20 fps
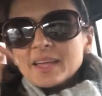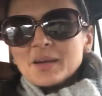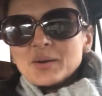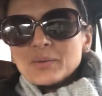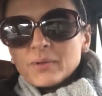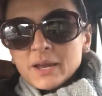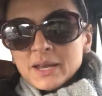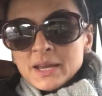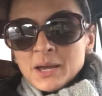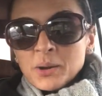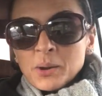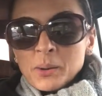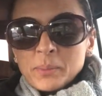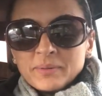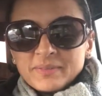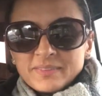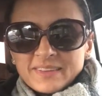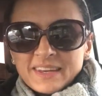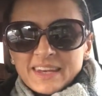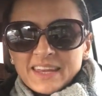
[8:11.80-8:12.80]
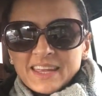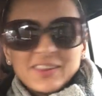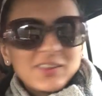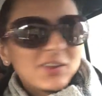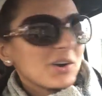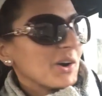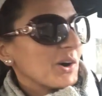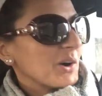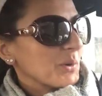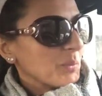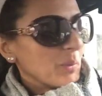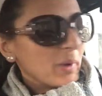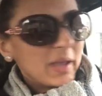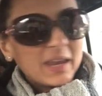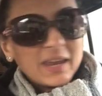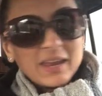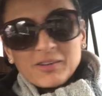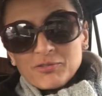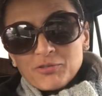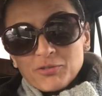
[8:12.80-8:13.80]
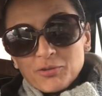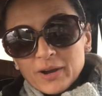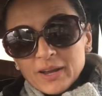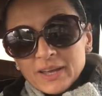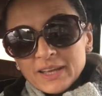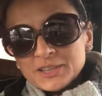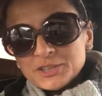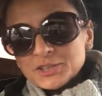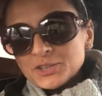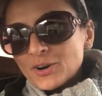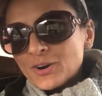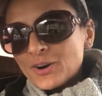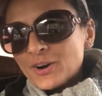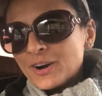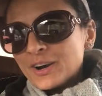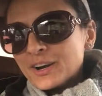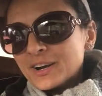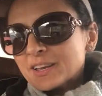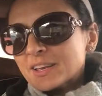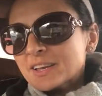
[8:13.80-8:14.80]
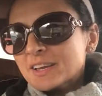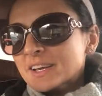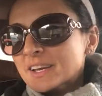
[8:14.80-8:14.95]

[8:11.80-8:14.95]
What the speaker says: Right now I'm sitting in the car waiting for HR.